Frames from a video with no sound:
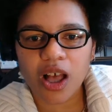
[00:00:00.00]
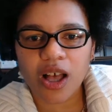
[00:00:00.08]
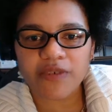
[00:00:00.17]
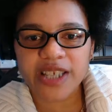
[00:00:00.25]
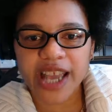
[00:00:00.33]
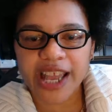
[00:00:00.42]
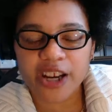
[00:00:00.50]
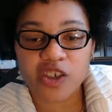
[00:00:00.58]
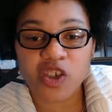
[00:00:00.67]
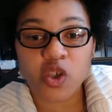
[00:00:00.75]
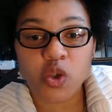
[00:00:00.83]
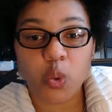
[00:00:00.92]
of
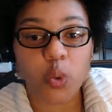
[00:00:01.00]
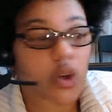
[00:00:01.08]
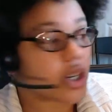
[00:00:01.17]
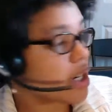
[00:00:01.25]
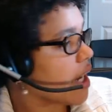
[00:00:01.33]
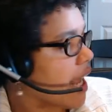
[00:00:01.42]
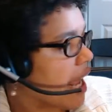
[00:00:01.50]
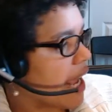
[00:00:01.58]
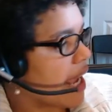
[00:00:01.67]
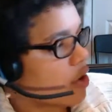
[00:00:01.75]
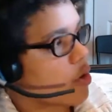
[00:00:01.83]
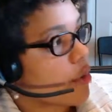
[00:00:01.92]
takers scored
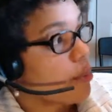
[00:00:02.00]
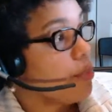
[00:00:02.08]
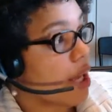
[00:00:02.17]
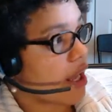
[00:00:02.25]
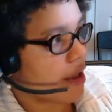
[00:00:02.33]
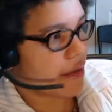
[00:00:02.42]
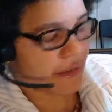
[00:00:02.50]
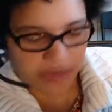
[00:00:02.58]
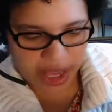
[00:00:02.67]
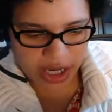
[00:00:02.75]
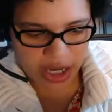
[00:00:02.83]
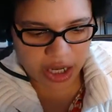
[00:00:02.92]
at or above
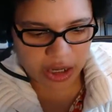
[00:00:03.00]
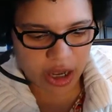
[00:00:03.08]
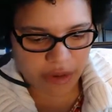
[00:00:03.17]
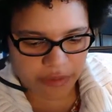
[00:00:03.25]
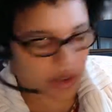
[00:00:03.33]
that cutoff?